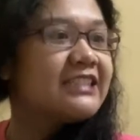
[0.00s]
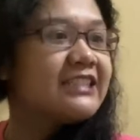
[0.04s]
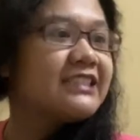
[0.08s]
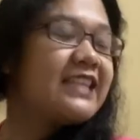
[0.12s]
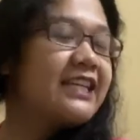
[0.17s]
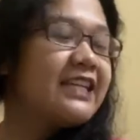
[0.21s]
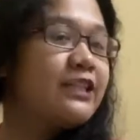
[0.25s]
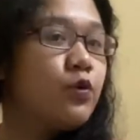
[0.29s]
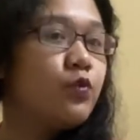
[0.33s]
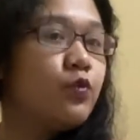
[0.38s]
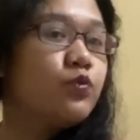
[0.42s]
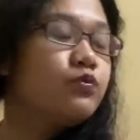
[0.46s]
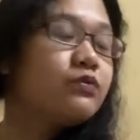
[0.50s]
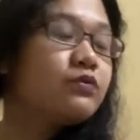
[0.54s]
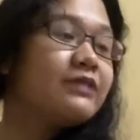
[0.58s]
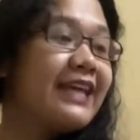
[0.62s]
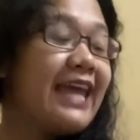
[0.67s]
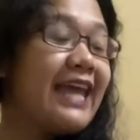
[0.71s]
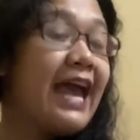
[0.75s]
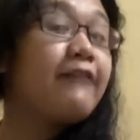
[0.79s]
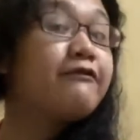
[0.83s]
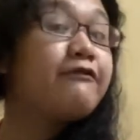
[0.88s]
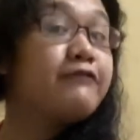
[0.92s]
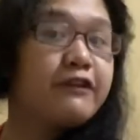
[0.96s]
they
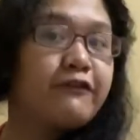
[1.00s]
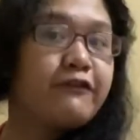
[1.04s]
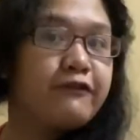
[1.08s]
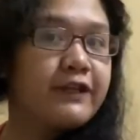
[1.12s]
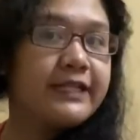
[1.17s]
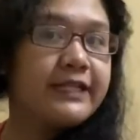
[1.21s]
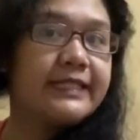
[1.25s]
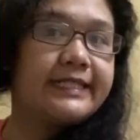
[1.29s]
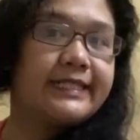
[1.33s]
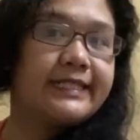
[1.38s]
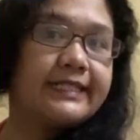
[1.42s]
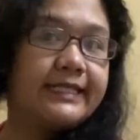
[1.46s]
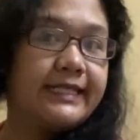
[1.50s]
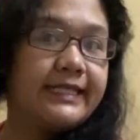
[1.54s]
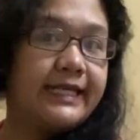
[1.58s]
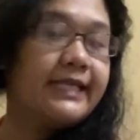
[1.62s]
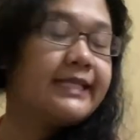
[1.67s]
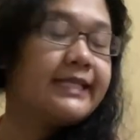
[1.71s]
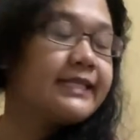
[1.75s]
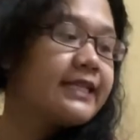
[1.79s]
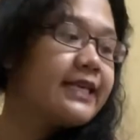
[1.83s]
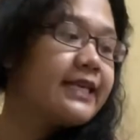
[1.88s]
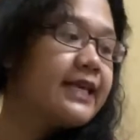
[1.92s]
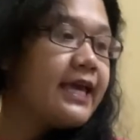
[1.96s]
have different
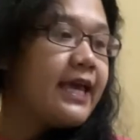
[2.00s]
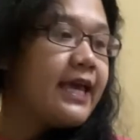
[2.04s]
techniques